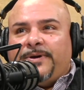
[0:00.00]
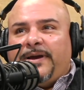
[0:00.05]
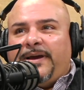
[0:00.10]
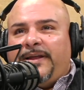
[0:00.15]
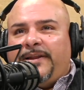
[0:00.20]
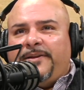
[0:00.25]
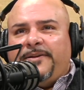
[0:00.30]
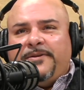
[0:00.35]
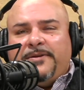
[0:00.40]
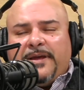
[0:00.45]

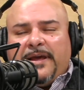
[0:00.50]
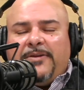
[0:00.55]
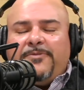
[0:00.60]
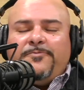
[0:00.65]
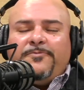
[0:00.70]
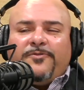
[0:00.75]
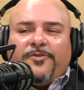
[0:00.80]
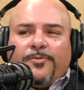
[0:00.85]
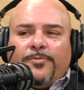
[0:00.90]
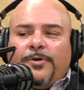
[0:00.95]
And
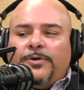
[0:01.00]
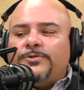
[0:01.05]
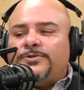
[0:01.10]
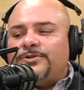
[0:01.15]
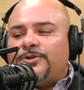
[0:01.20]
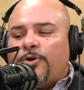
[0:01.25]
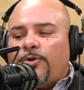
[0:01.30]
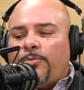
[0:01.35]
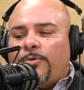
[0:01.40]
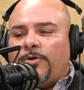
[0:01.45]
for most
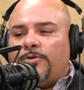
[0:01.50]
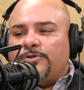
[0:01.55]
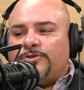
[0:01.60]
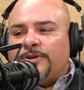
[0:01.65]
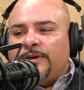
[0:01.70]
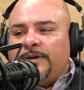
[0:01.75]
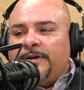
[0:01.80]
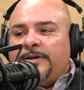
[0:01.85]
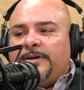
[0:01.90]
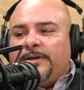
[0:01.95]
homeowners,
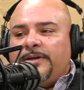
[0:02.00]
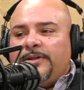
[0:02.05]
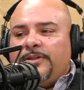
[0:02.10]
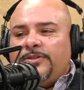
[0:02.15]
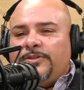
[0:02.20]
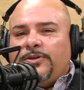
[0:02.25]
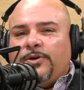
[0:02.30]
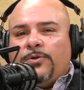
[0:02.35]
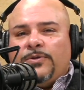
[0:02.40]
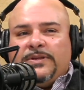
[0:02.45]

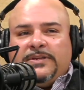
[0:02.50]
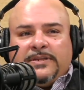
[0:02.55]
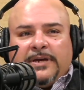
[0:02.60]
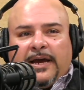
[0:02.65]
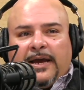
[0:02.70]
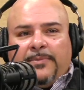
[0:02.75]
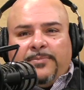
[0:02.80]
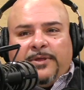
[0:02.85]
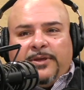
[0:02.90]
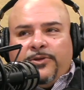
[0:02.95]
the only
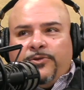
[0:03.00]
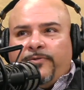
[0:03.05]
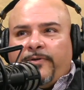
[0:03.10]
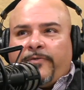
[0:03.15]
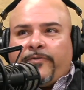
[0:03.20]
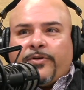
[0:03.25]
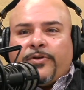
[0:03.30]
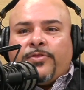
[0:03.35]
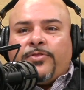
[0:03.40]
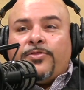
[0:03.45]
time that you've
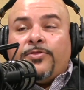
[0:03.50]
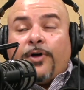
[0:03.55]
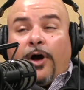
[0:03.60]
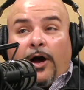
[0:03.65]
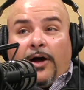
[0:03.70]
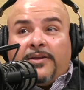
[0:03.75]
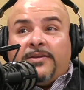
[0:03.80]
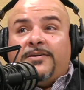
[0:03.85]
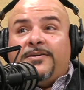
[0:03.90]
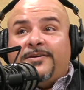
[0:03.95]
ever
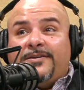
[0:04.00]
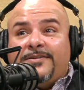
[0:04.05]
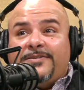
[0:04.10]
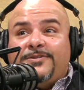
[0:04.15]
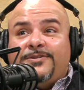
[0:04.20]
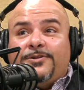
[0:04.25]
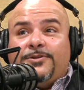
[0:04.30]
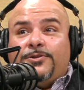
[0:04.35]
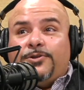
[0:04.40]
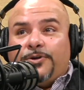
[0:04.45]
thought
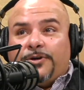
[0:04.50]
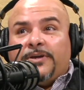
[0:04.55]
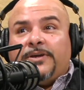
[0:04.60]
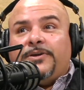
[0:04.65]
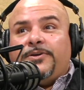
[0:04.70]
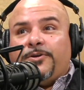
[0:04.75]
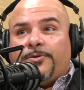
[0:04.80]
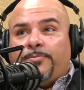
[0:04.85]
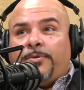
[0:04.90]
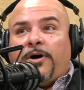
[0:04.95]
to look at
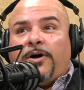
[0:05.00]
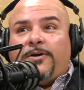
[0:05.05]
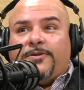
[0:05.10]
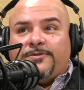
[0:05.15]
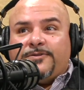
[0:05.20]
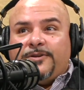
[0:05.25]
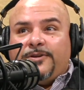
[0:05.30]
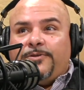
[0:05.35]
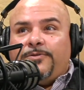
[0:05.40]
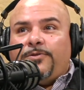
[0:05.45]
your
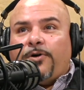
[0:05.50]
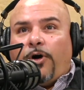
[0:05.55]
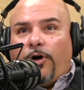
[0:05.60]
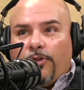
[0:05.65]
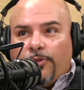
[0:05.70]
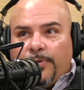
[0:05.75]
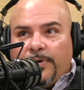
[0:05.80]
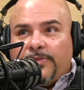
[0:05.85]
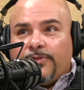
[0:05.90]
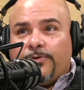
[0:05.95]
policy all
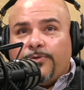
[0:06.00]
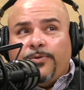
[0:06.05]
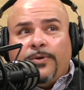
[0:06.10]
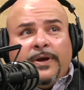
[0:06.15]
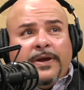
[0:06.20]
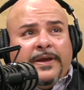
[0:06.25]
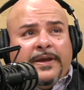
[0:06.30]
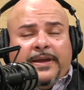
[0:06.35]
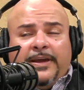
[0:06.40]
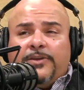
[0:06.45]
the way through
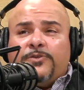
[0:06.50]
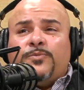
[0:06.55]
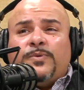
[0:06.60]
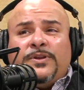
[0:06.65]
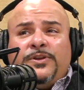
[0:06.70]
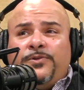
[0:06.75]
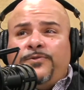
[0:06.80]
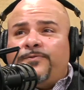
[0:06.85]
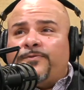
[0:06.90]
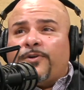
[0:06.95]
is when
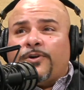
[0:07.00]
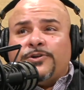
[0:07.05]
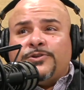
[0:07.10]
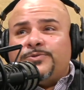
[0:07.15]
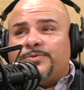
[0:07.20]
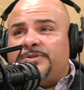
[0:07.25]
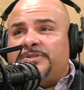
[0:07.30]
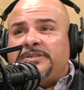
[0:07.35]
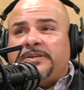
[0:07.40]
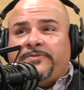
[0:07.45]
you first
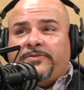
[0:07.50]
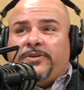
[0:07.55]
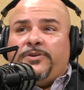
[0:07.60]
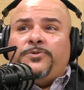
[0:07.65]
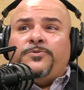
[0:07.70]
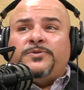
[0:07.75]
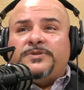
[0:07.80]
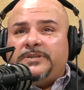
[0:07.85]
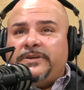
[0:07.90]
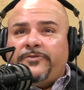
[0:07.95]
receive it.
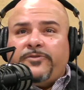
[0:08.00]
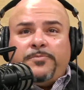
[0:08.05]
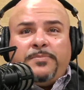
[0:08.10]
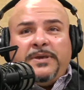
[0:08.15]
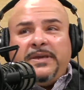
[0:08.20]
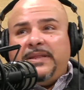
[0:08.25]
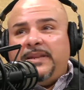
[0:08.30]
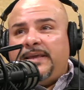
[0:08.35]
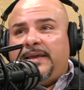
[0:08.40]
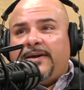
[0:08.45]
You receive a
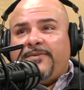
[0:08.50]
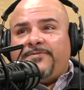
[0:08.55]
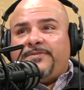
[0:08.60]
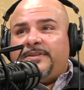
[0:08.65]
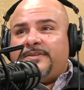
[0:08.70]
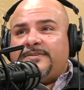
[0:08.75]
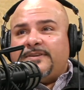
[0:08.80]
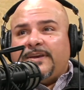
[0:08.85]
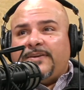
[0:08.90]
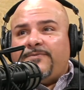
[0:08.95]
PDF
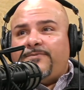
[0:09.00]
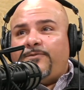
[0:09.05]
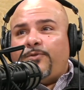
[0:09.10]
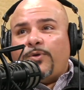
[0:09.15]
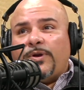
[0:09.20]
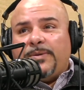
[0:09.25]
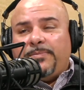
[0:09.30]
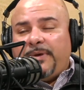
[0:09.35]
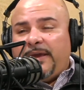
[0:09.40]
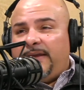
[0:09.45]
that's like
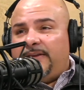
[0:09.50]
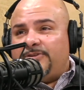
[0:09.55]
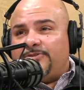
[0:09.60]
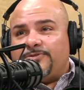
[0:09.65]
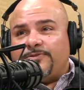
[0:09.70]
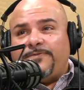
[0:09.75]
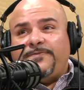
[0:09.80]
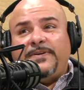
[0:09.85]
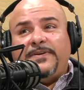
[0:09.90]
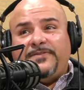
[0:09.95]
40 pages
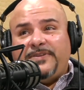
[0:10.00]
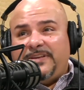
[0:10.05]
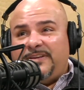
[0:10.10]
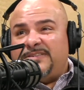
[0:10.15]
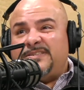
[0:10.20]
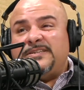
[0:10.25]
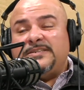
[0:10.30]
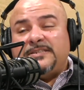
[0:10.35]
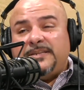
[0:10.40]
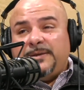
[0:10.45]
or 50 or
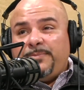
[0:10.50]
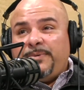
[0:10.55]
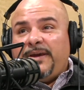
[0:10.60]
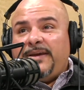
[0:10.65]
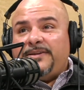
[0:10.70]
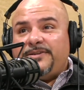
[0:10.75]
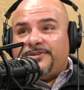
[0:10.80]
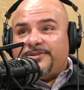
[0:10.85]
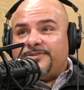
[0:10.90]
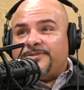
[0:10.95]
60
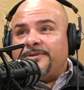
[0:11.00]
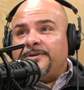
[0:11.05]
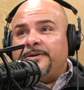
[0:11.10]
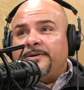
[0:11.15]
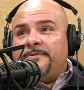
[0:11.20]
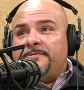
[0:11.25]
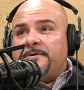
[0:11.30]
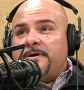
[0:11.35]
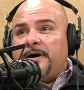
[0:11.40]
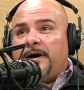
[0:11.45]
pages
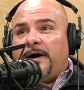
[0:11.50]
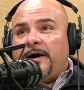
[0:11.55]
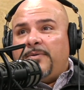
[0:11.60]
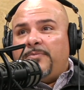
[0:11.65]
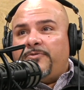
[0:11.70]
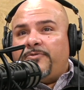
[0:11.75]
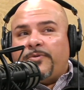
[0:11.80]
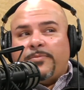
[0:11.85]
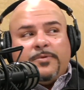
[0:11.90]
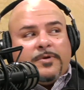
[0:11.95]

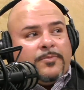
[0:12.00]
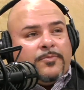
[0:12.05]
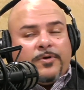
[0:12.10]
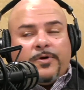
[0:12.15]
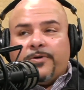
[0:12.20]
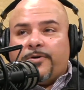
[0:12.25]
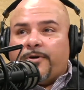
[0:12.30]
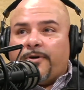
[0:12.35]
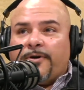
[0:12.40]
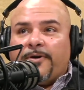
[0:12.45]
from your
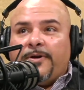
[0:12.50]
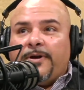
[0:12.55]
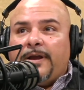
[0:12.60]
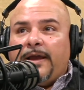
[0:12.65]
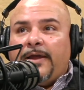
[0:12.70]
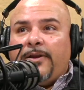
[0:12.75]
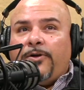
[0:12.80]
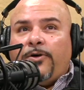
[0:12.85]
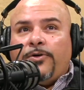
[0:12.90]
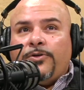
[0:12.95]
broker,
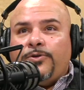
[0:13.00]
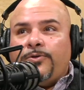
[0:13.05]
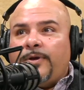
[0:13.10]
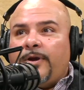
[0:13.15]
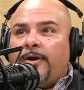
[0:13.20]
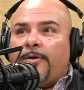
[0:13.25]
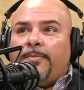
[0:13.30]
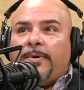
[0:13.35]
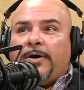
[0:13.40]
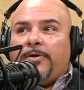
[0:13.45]
and all you
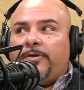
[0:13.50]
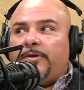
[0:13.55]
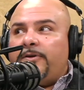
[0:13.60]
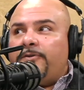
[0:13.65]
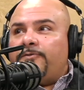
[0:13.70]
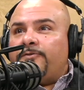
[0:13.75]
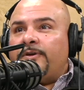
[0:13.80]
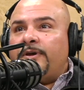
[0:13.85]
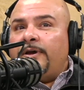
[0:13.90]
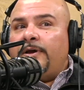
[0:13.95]
care about is,